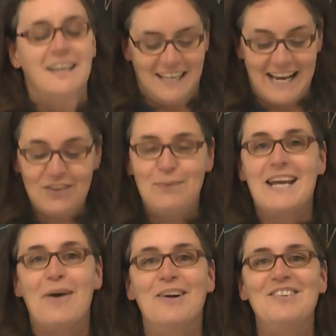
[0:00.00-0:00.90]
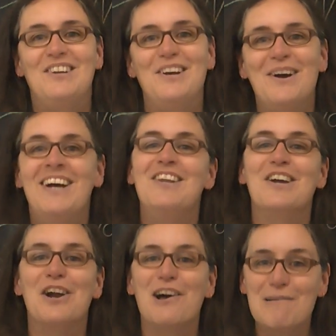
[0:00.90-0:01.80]
Next we go on to the
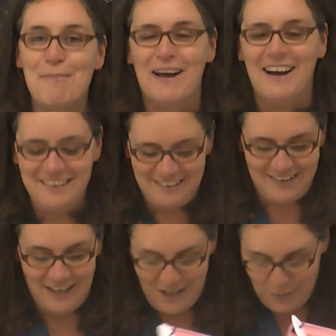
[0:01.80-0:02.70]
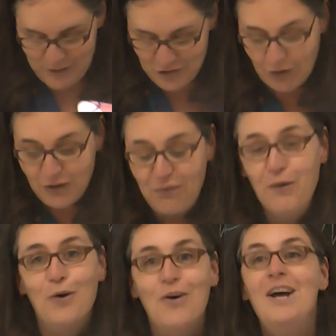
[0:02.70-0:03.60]
chloroplasts, which are on the
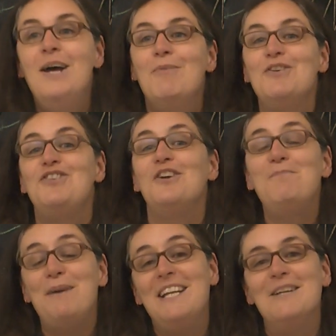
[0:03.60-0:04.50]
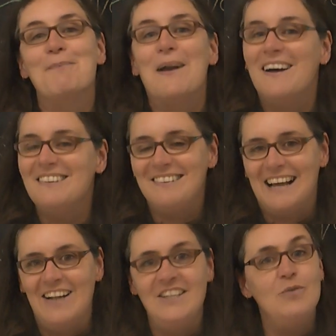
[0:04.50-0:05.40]
floor, but should be in the plant
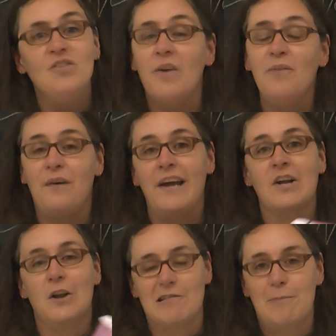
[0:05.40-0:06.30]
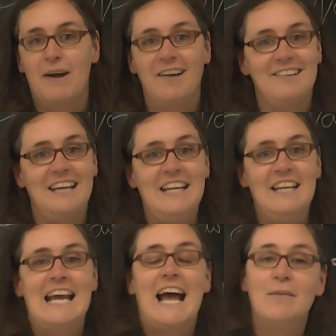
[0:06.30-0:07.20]
cell. You don't find chloroplasts in
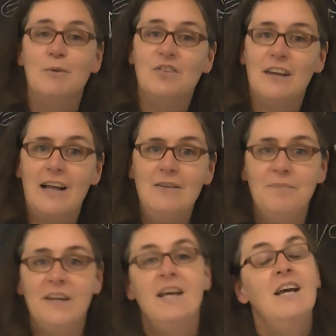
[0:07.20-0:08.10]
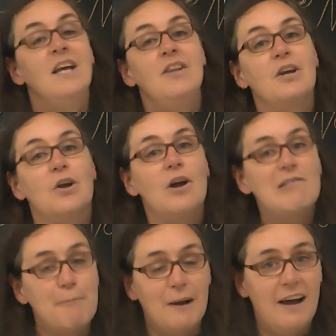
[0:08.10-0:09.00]
the animal cell. The
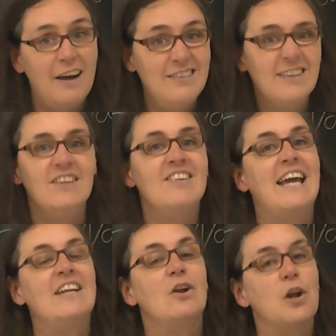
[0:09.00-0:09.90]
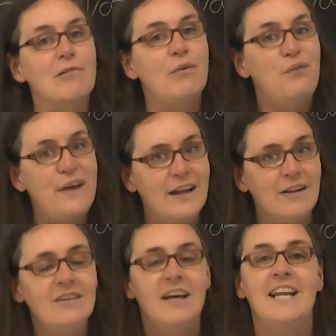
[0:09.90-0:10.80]
chloroplasts contain
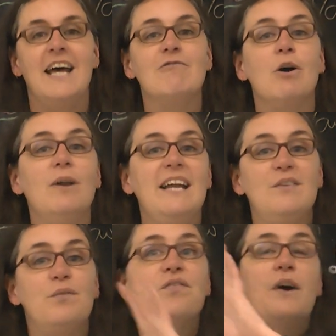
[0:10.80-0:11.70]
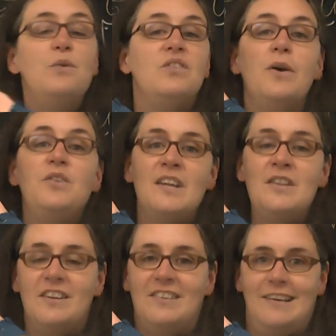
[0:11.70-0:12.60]
chlorophyll, and their role is
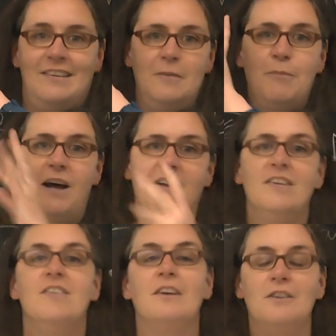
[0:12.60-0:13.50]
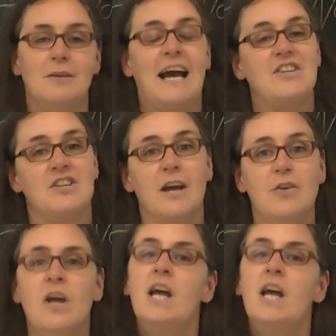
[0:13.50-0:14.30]
photosynthesis in the plant. So the action goes